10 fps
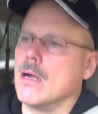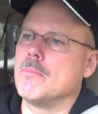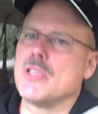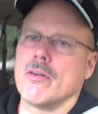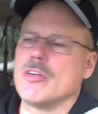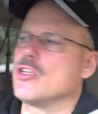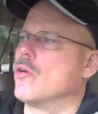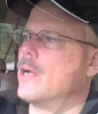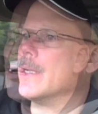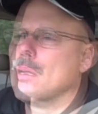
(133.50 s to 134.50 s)

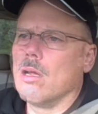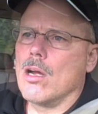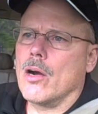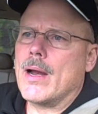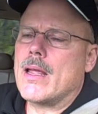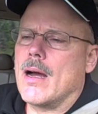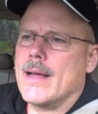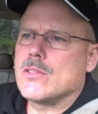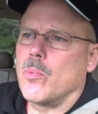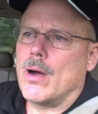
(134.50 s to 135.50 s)
Observatory. All right,
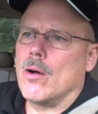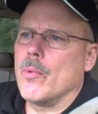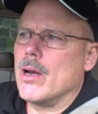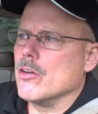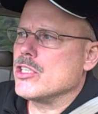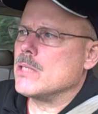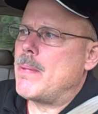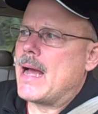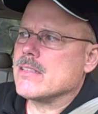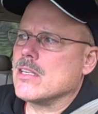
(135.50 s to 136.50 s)
guys, well, we are
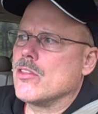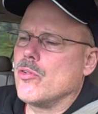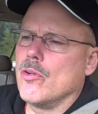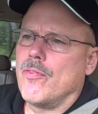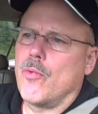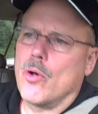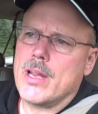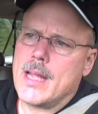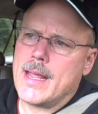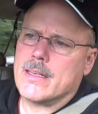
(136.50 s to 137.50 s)
just passing through
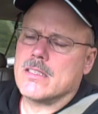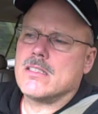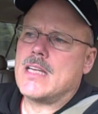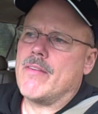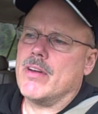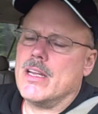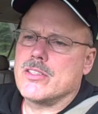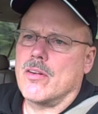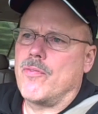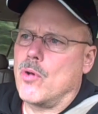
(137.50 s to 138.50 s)
4870,
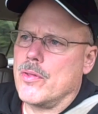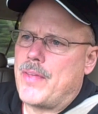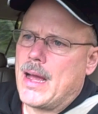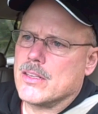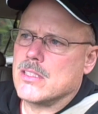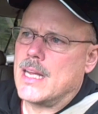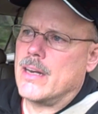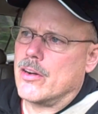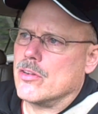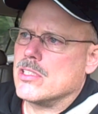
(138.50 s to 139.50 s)
so
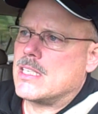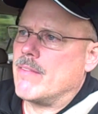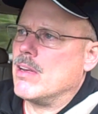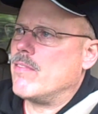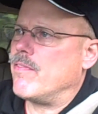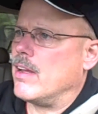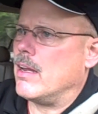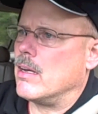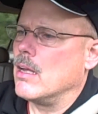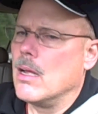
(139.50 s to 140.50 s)
4,870
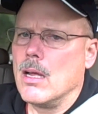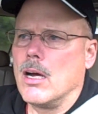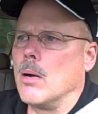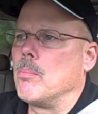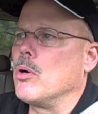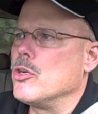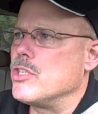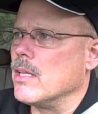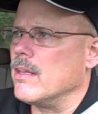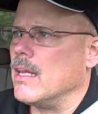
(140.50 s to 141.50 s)
feet,
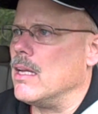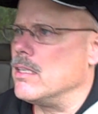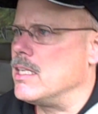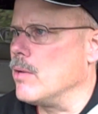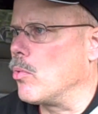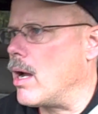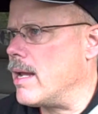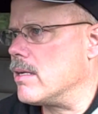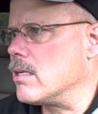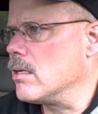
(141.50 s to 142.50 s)
approaching the Dee
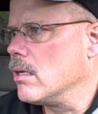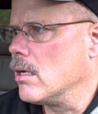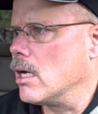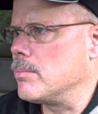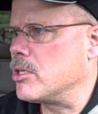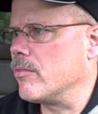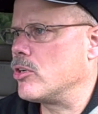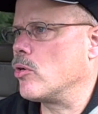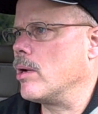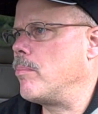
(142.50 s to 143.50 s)
Wright
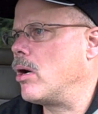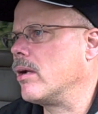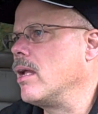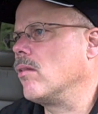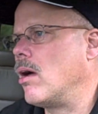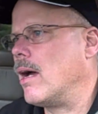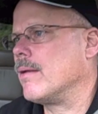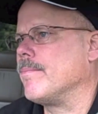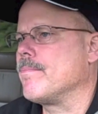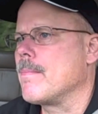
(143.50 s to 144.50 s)
Observatory parking lot.